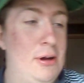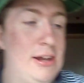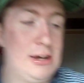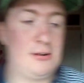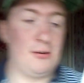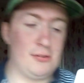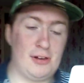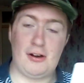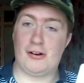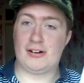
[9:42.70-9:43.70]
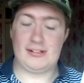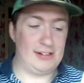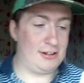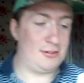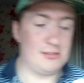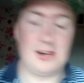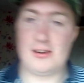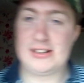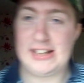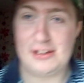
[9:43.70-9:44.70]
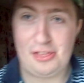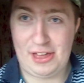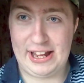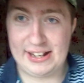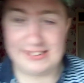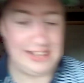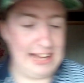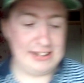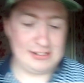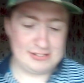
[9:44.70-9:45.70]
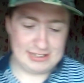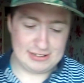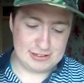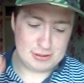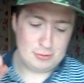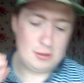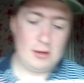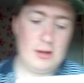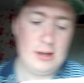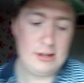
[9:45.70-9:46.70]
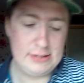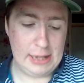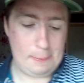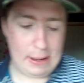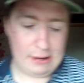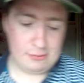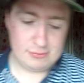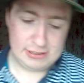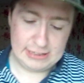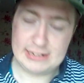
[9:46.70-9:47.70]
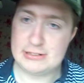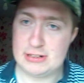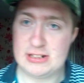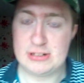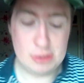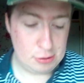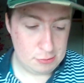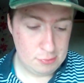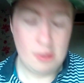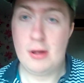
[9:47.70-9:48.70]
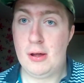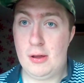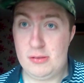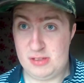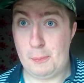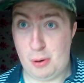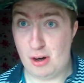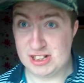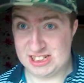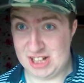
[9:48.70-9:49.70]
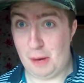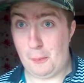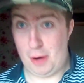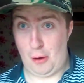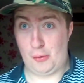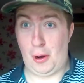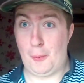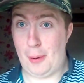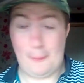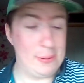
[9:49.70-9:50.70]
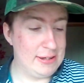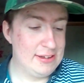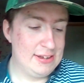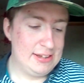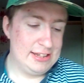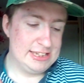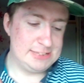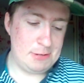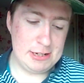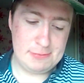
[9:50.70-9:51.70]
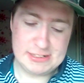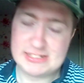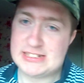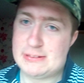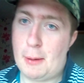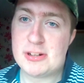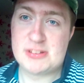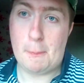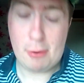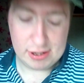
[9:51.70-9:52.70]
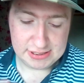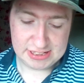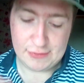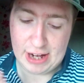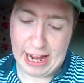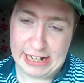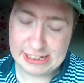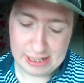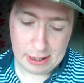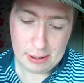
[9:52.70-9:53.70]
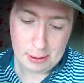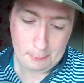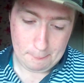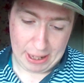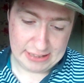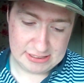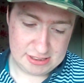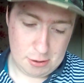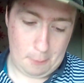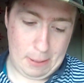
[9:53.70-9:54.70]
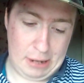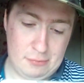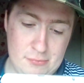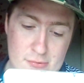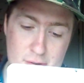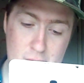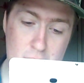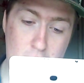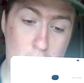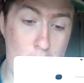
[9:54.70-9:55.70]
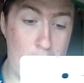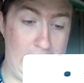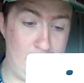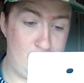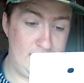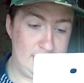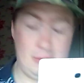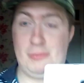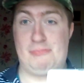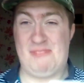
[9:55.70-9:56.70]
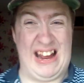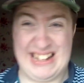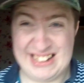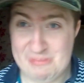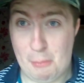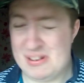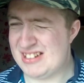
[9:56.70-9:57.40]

They call it the long yellow thing, and they didn't do the pound. They didn't do the price logo properly. It's supposed to be 0.78 pence or pounds whatever it is, probably pence, probably